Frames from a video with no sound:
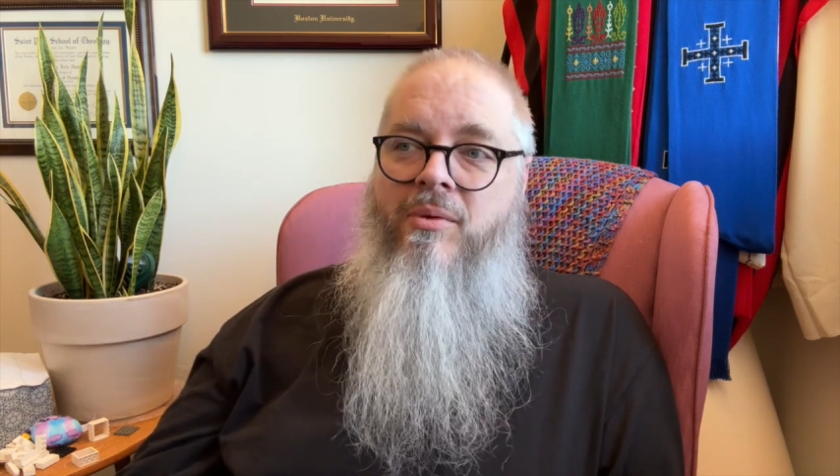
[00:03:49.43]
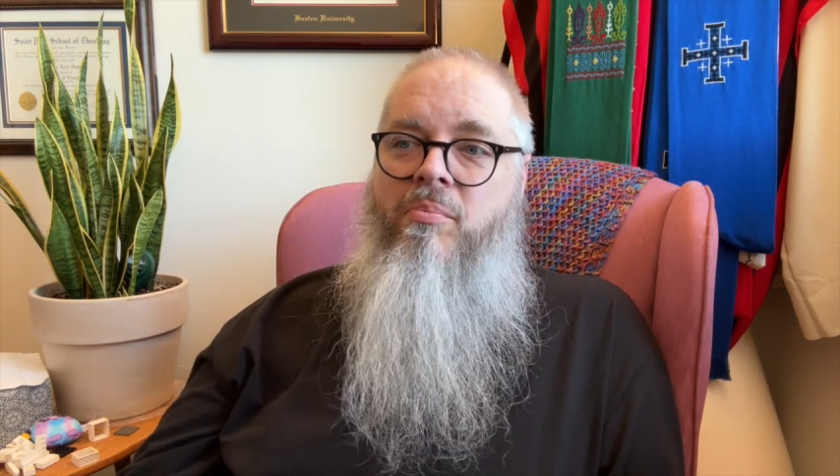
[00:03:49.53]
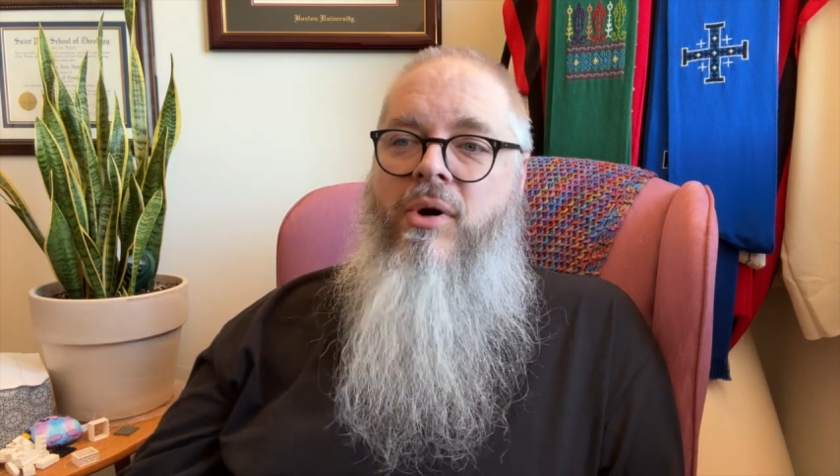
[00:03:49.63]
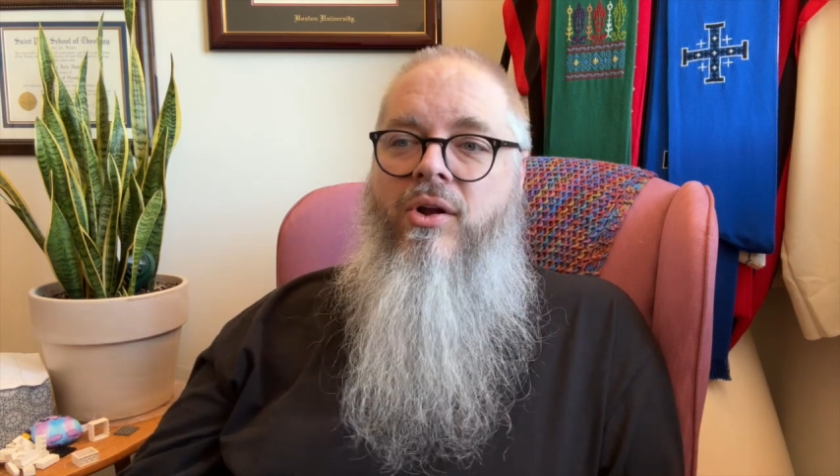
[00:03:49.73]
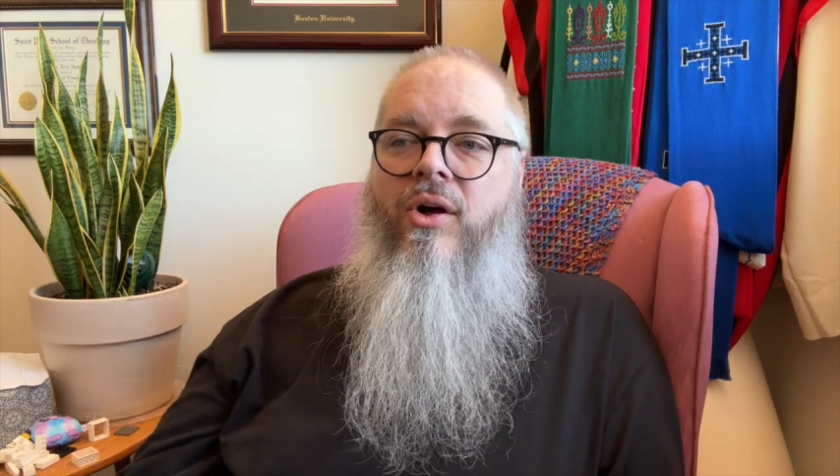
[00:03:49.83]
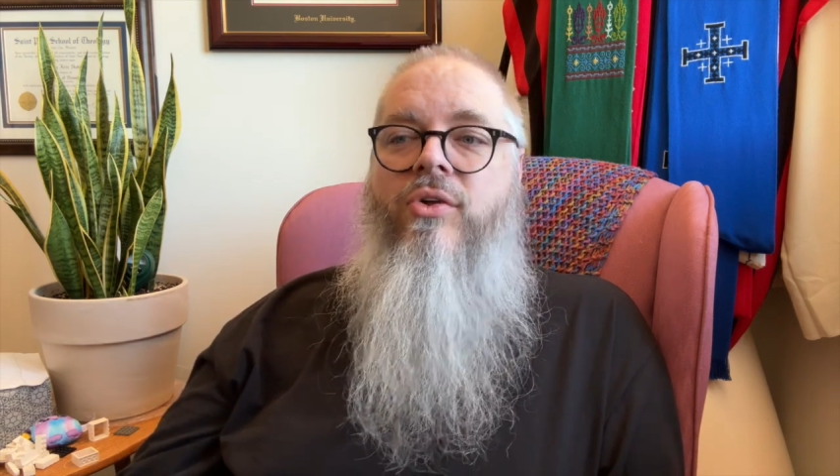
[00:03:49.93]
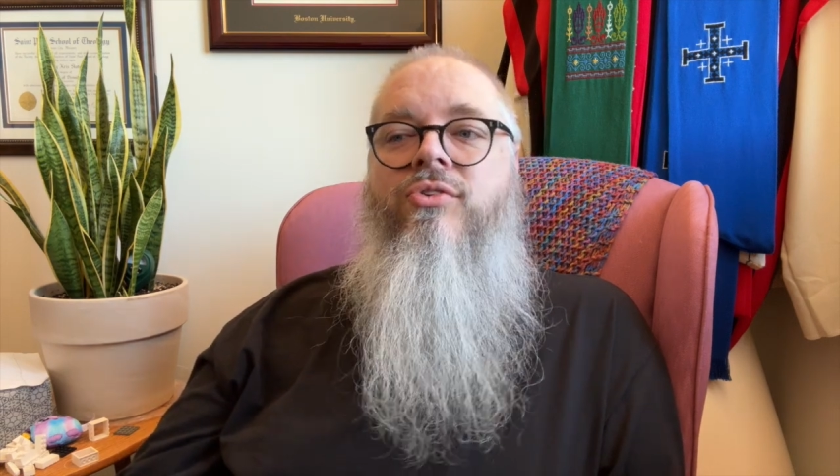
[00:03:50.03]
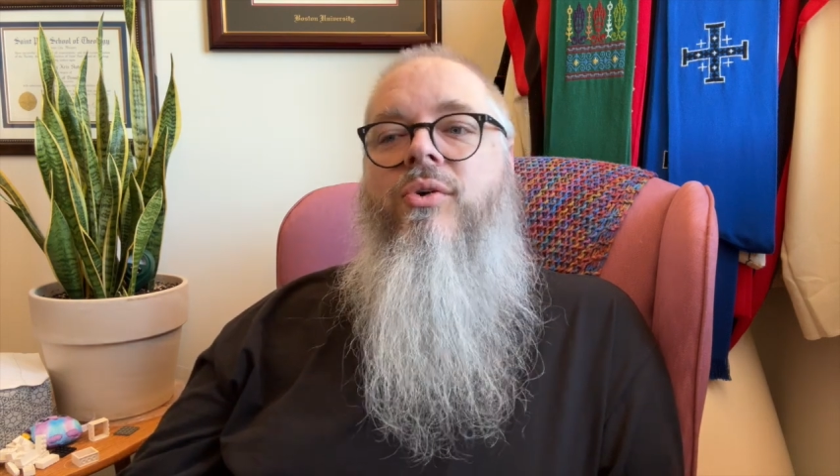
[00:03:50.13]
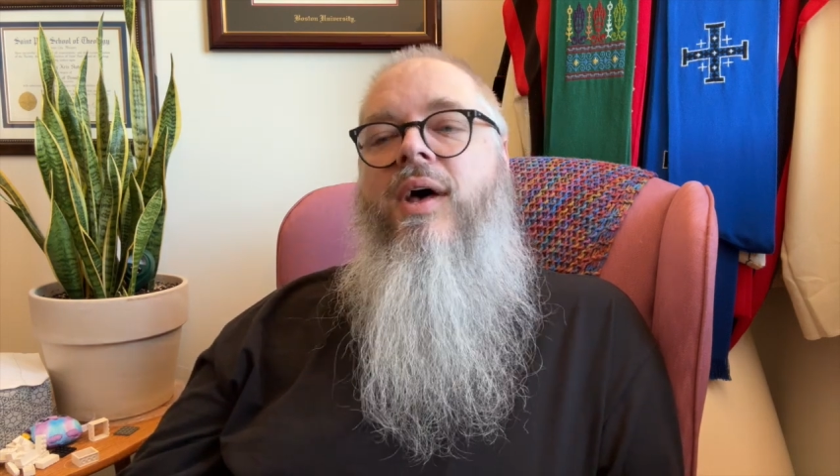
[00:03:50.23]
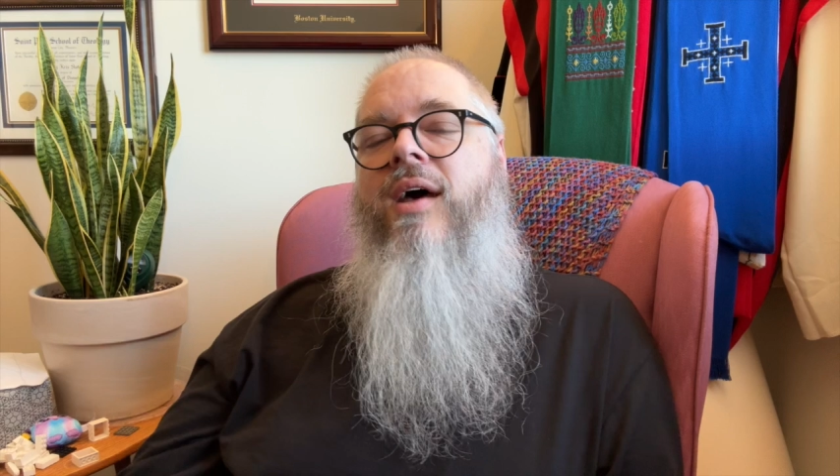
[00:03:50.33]
but
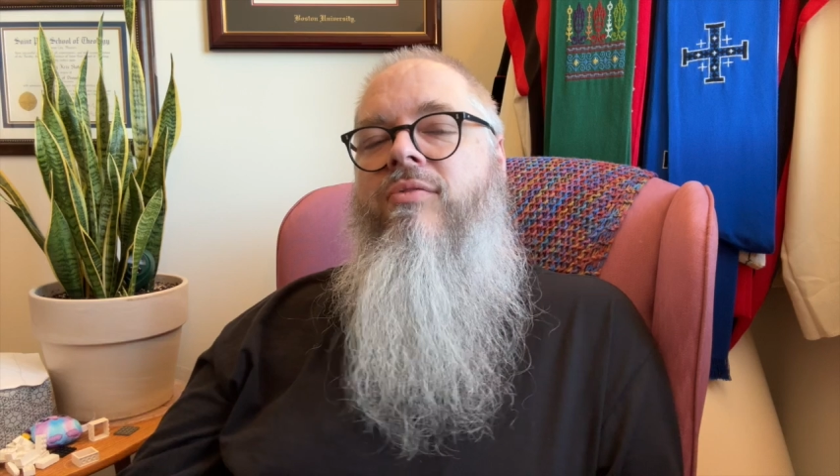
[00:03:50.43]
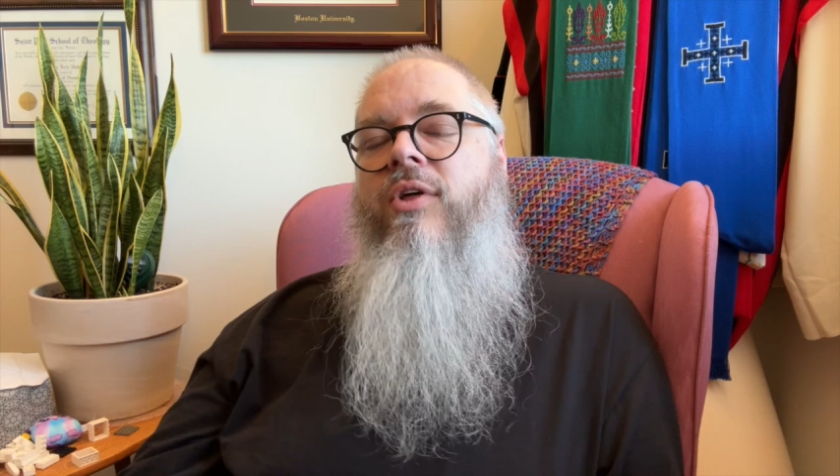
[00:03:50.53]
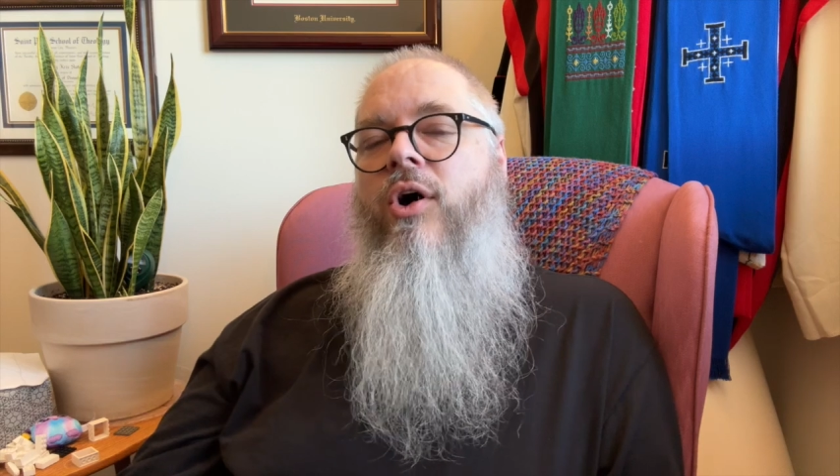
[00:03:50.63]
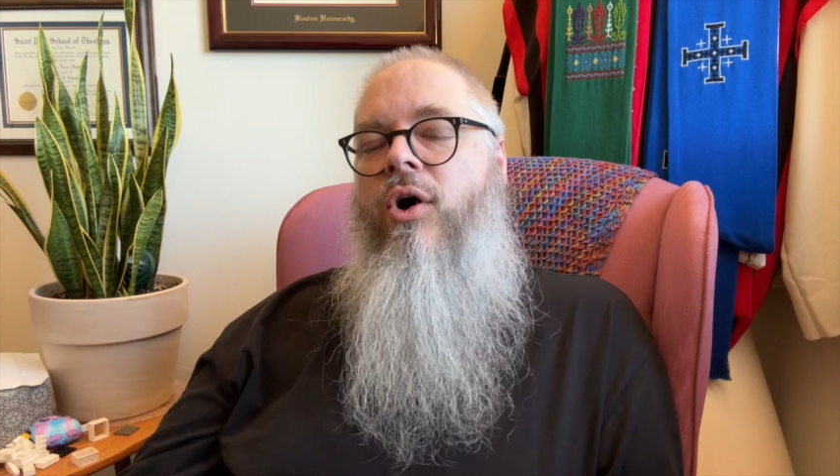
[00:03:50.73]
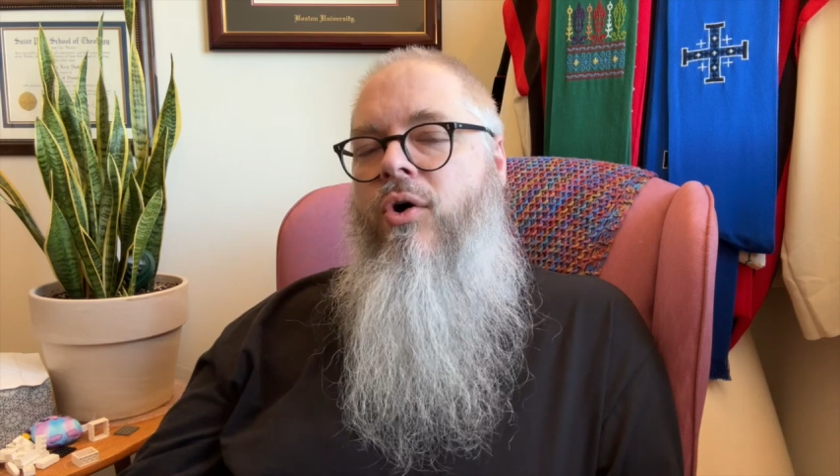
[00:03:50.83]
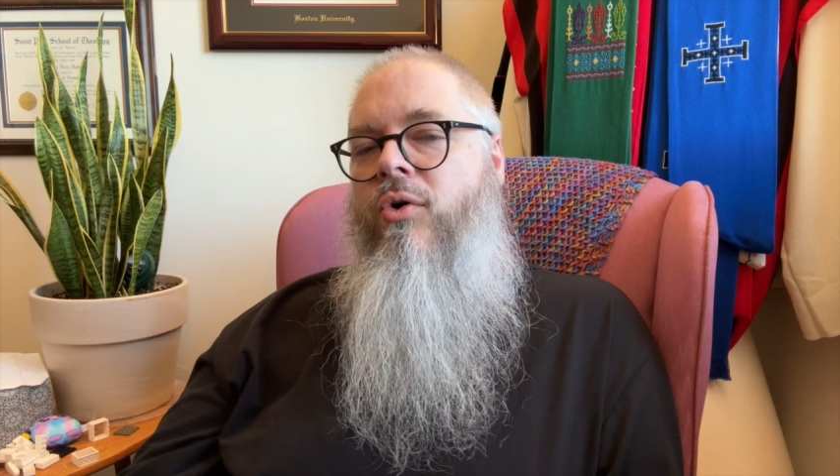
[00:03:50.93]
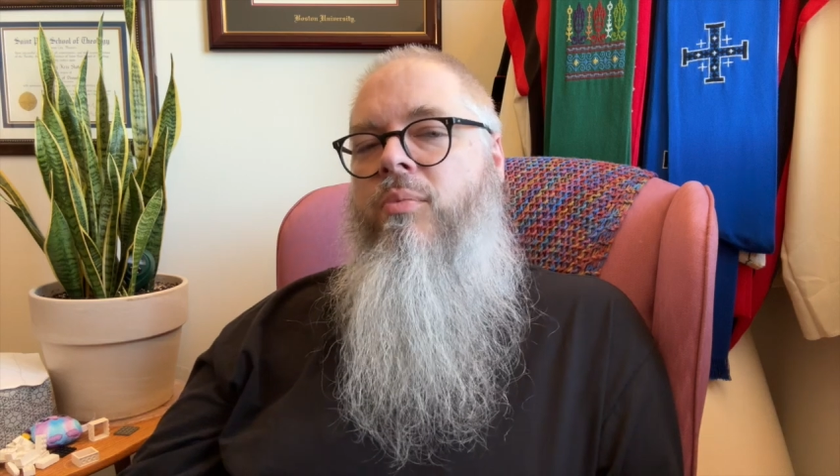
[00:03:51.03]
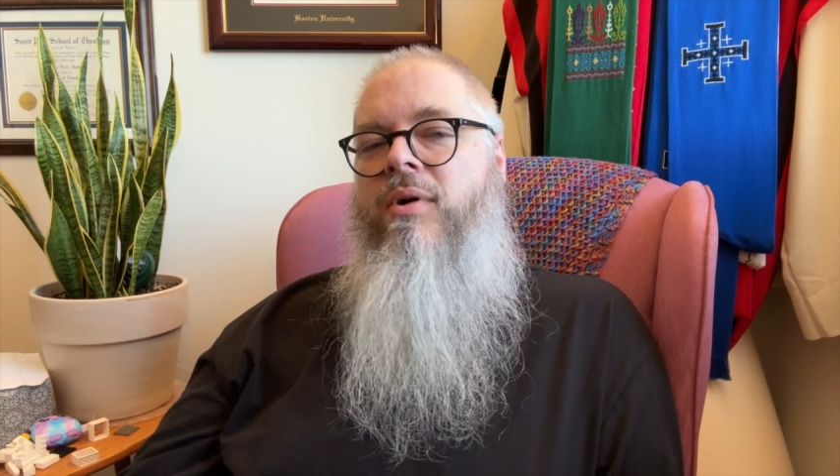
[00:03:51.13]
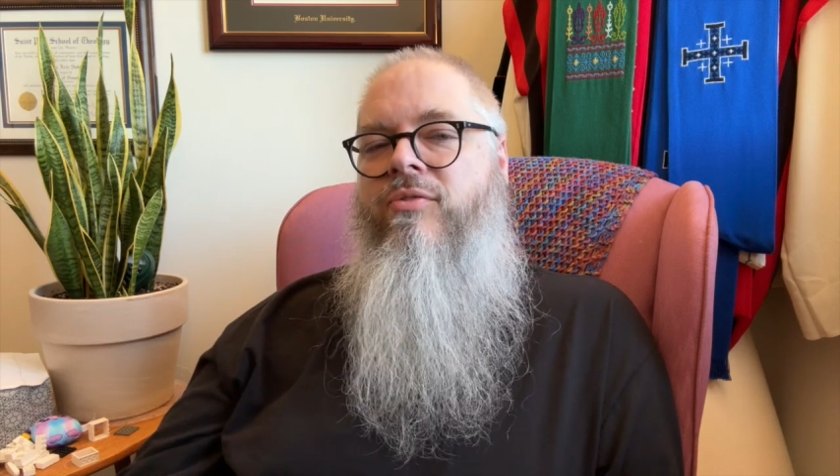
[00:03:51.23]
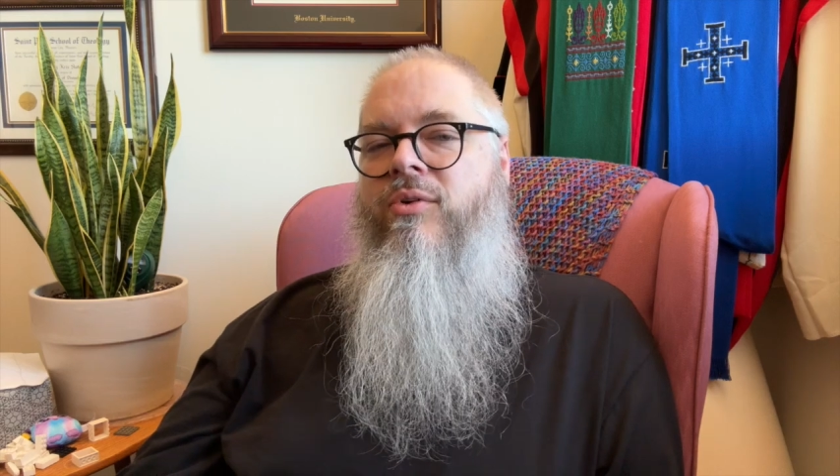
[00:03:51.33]
also have the hope of